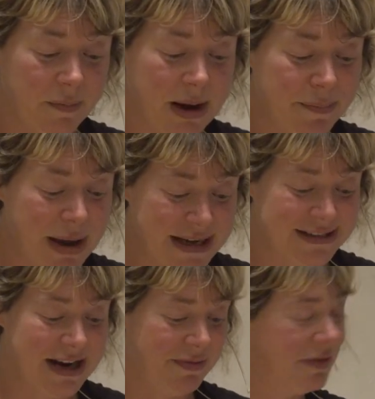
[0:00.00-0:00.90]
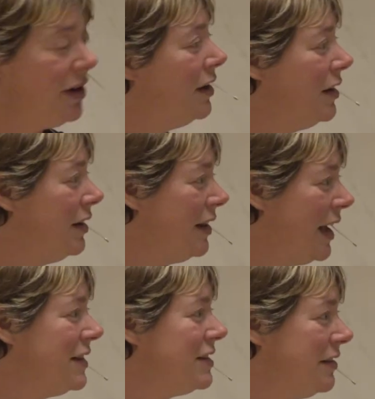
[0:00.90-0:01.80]
My best effort, and the
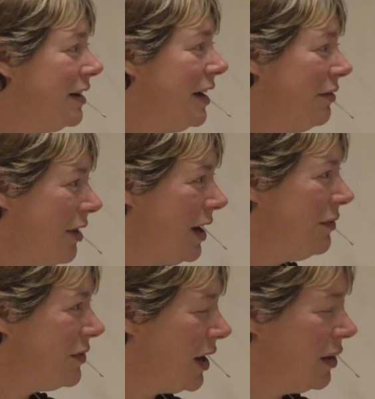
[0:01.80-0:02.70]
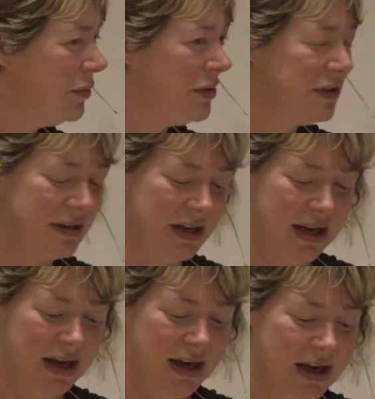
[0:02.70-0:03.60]
answer I arrived at, was
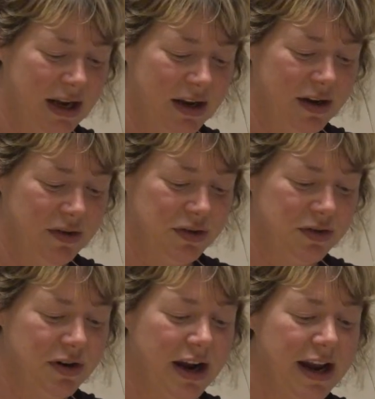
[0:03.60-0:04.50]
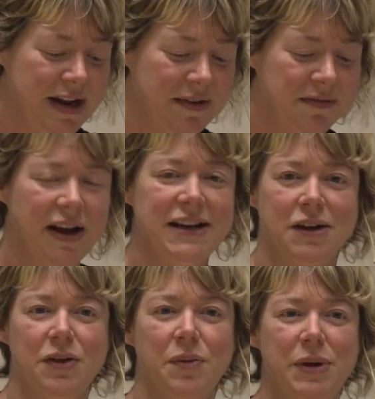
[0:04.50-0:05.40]
to try and invite
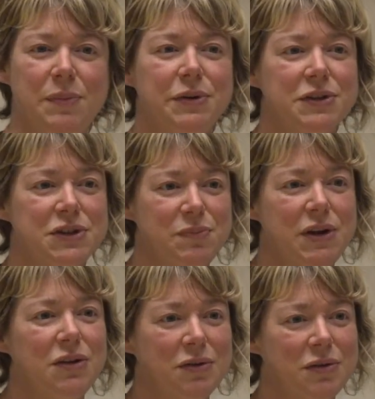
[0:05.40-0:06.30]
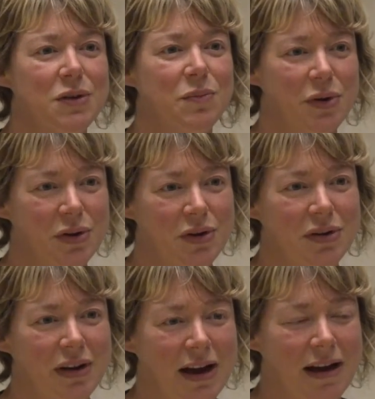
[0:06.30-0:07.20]
other people to speak through the book.
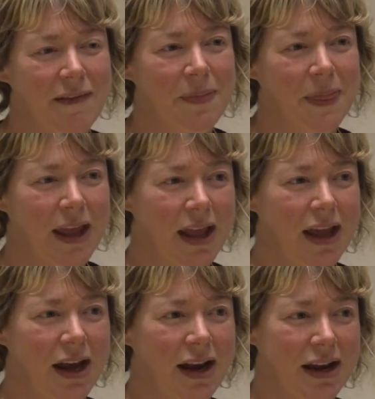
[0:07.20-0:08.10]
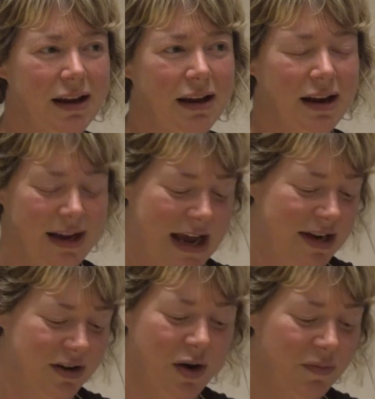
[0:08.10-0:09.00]
And I
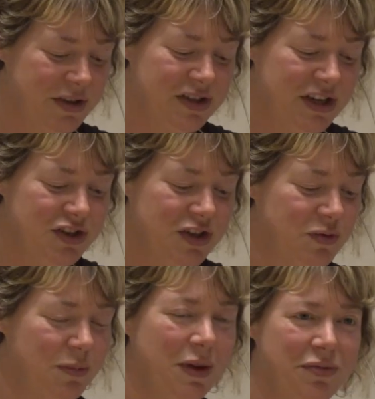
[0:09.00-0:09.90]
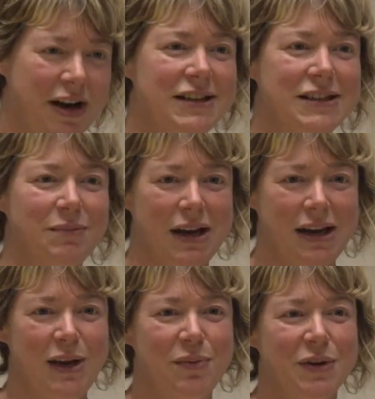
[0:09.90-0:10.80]
had conversations with my friends and my
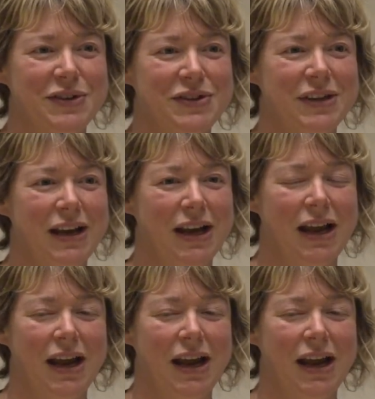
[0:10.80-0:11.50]
neighbours,